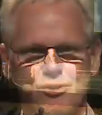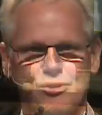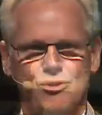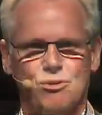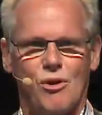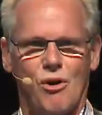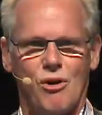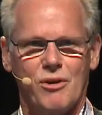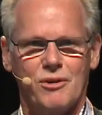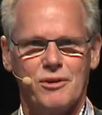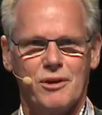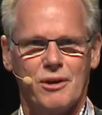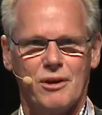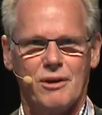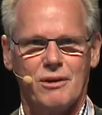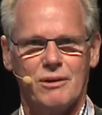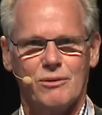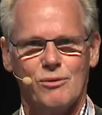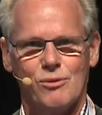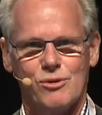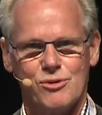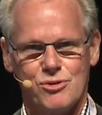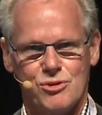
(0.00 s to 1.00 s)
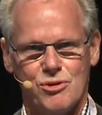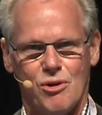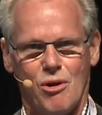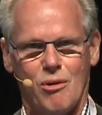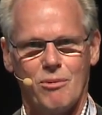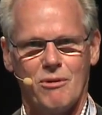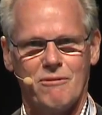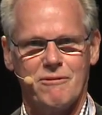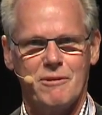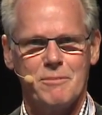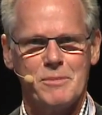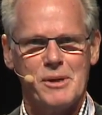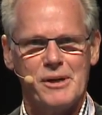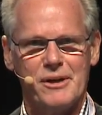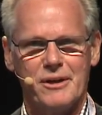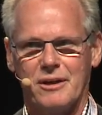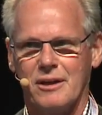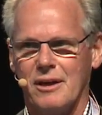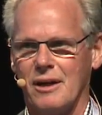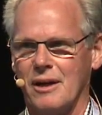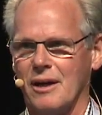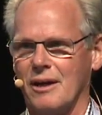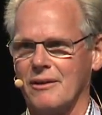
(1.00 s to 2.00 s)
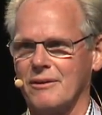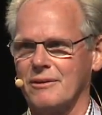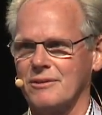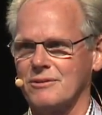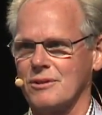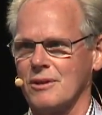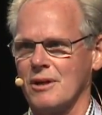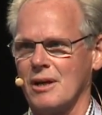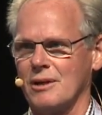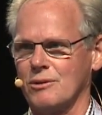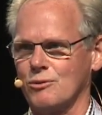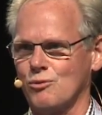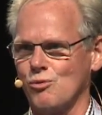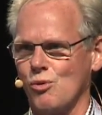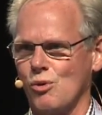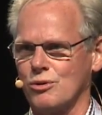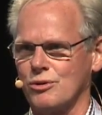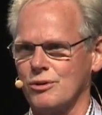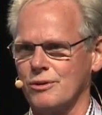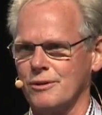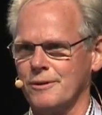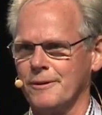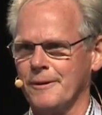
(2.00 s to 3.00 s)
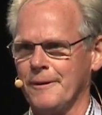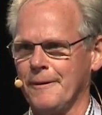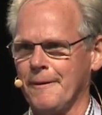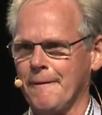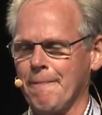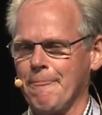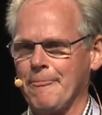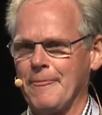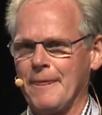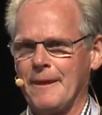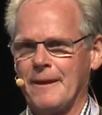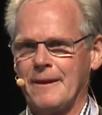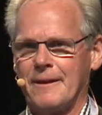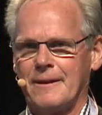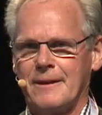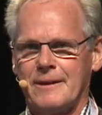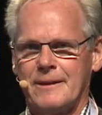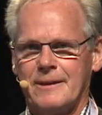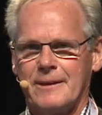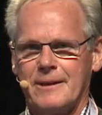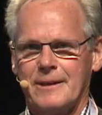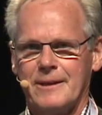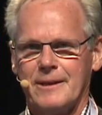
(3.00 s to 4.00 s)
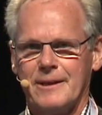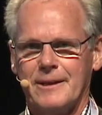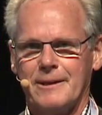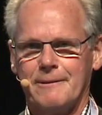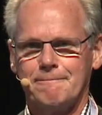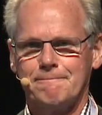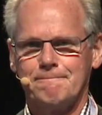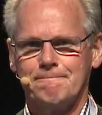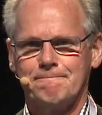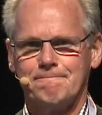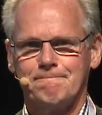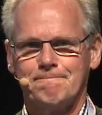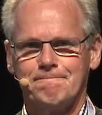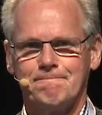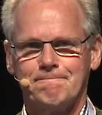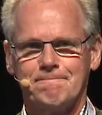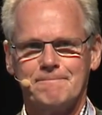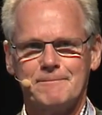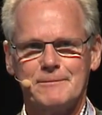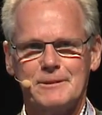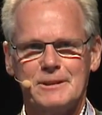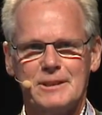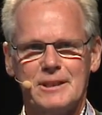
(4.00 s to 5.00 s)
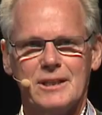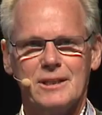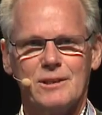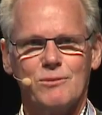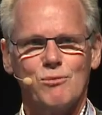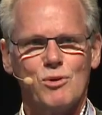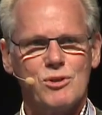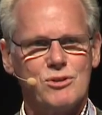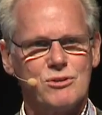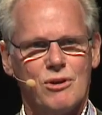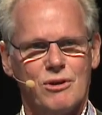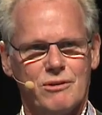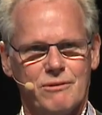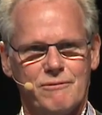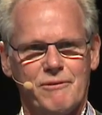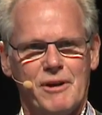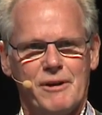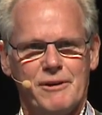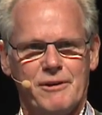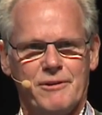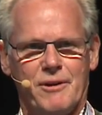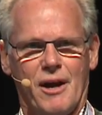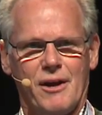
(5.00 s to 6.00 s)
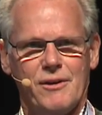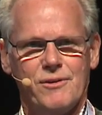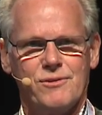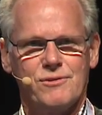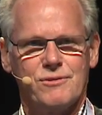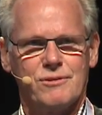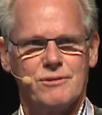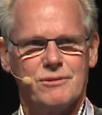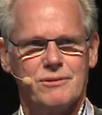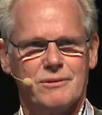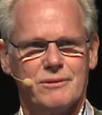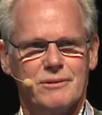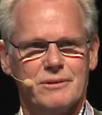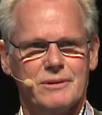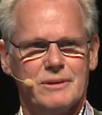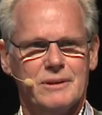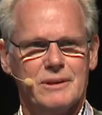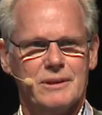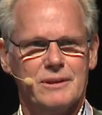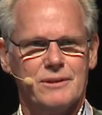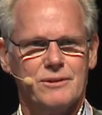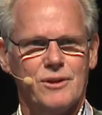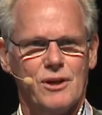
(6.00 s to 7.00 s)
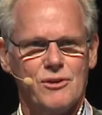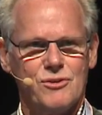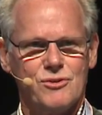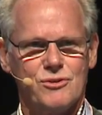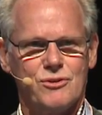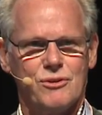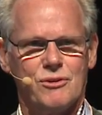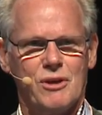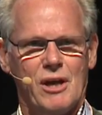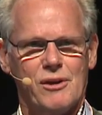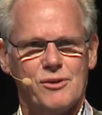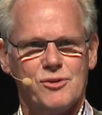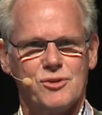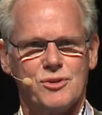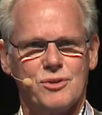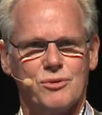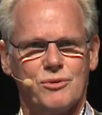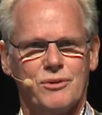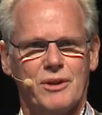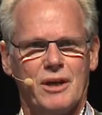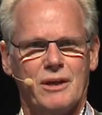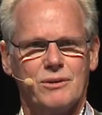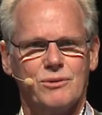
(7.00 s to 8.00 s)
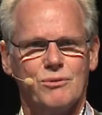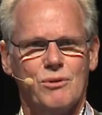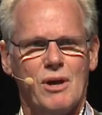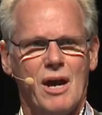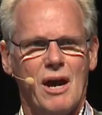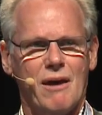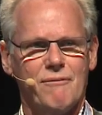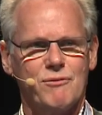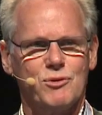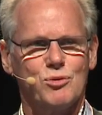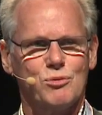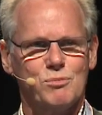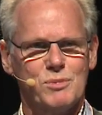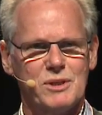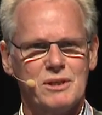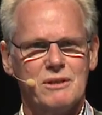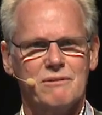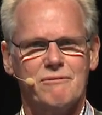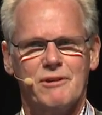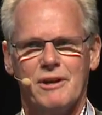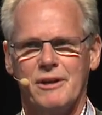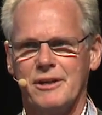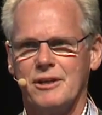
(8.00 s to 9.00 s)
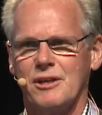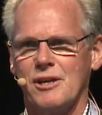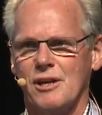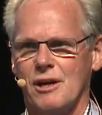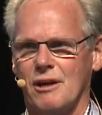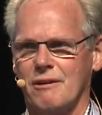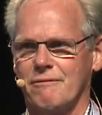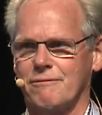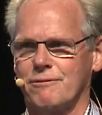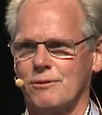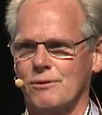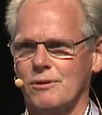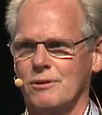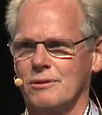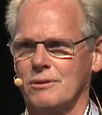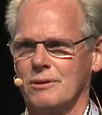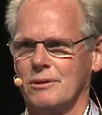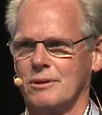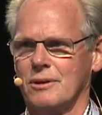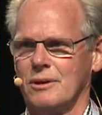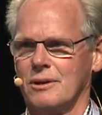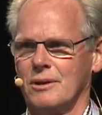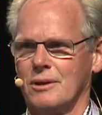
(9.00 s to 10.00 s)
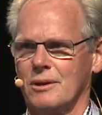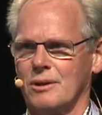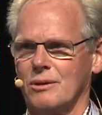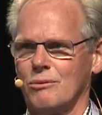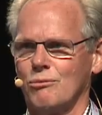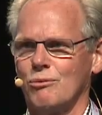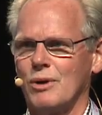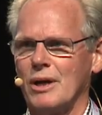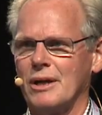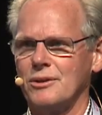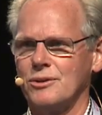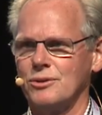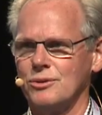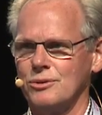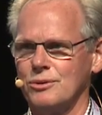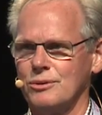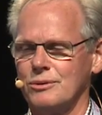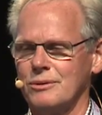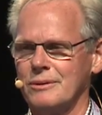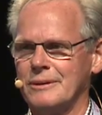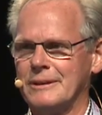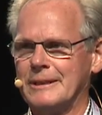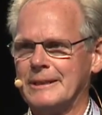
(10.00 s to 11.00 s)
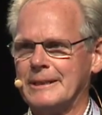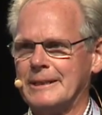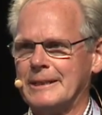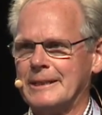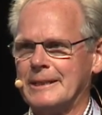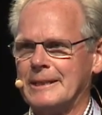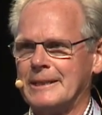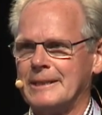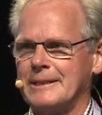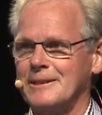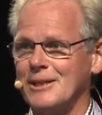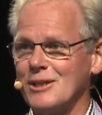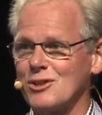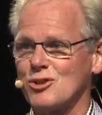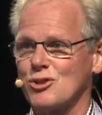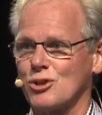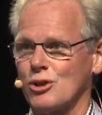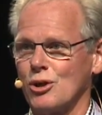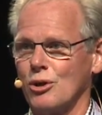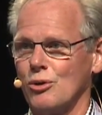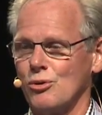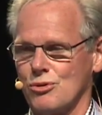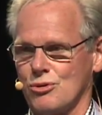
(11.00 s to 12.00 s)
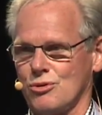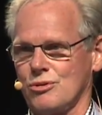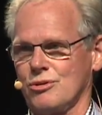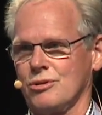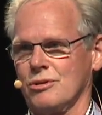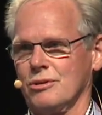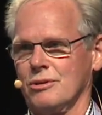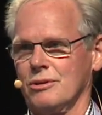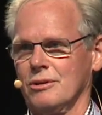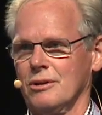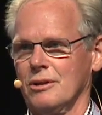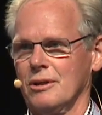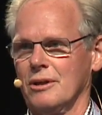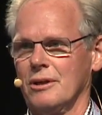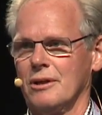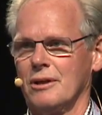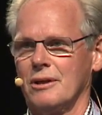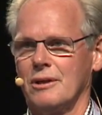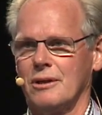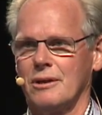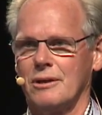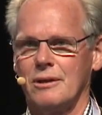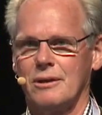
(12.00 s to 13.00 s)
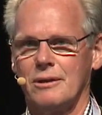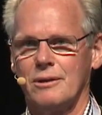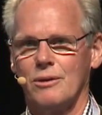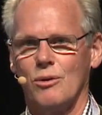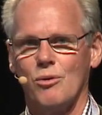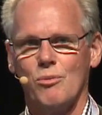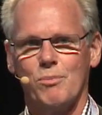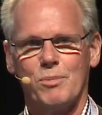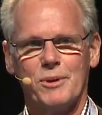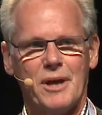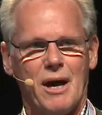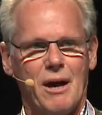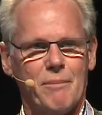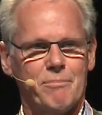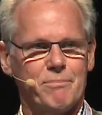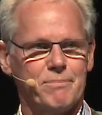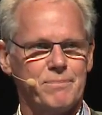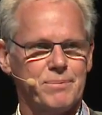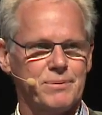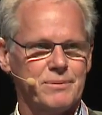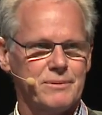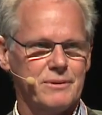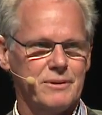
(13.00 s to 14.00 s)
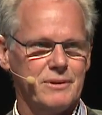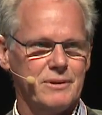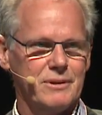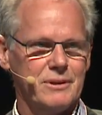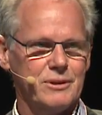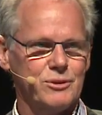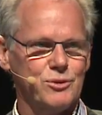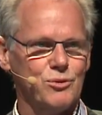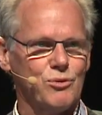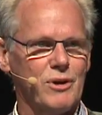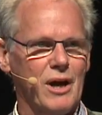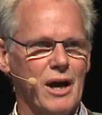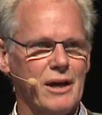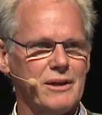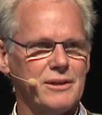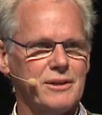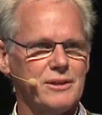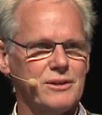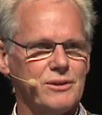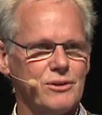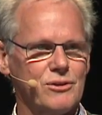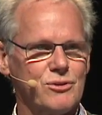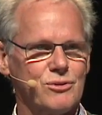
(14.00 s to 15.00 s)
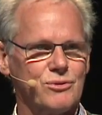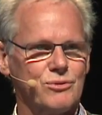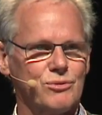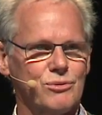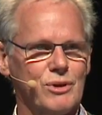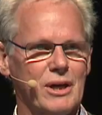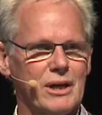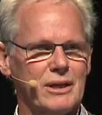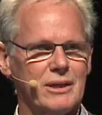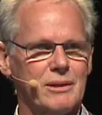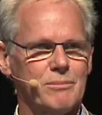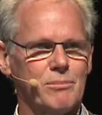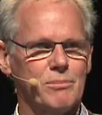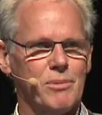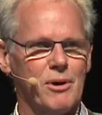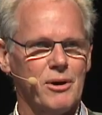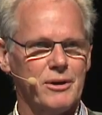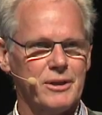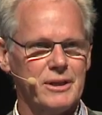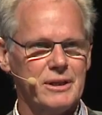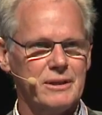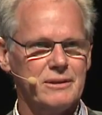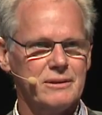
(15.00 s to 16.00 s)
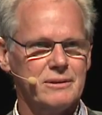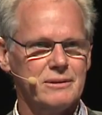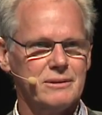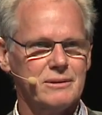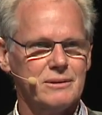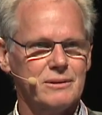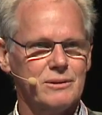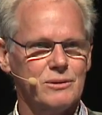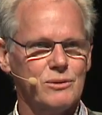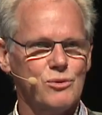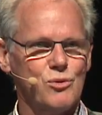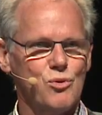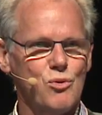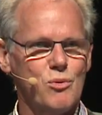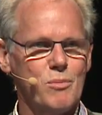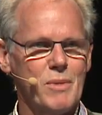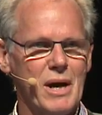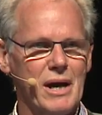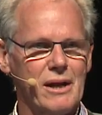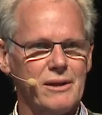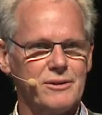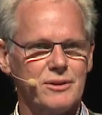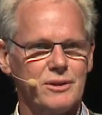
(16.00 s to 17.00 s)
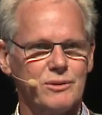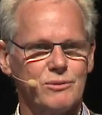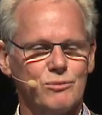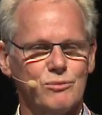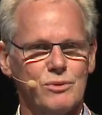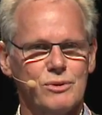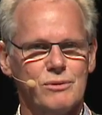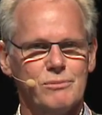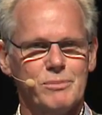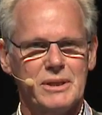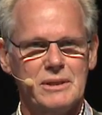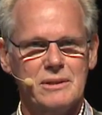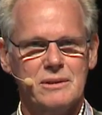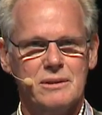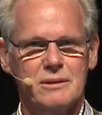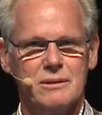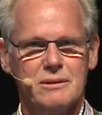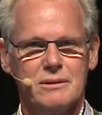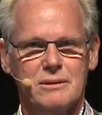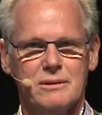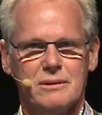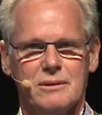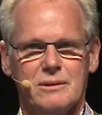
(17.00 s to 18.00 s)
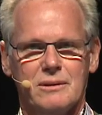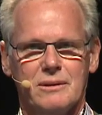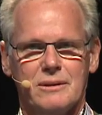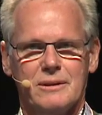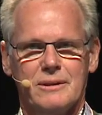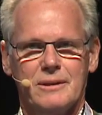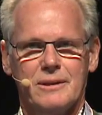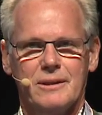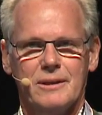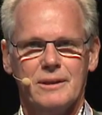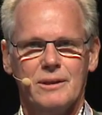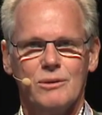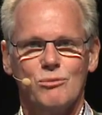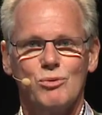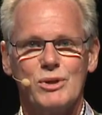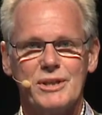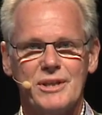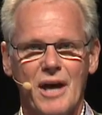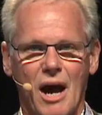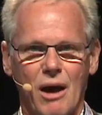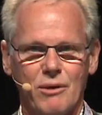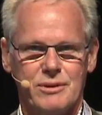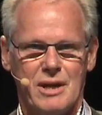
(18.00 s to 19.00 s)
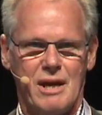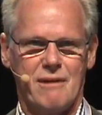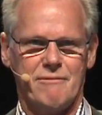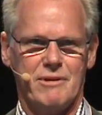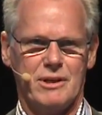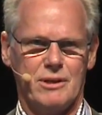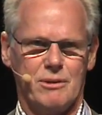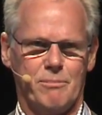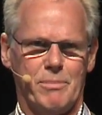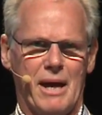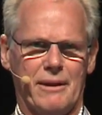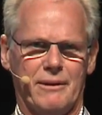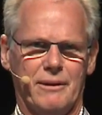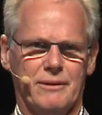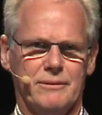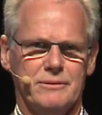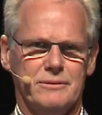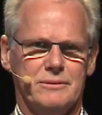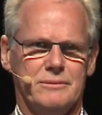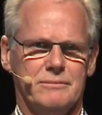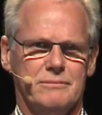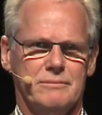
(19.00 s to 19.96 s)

Scania or Saab of America had its headquarters. Um, it was not very nice. It just tells you that you have to be very careful when you disclose uh, and open up uh, your ideas to anybody, whom else it will be, uh, without having a patent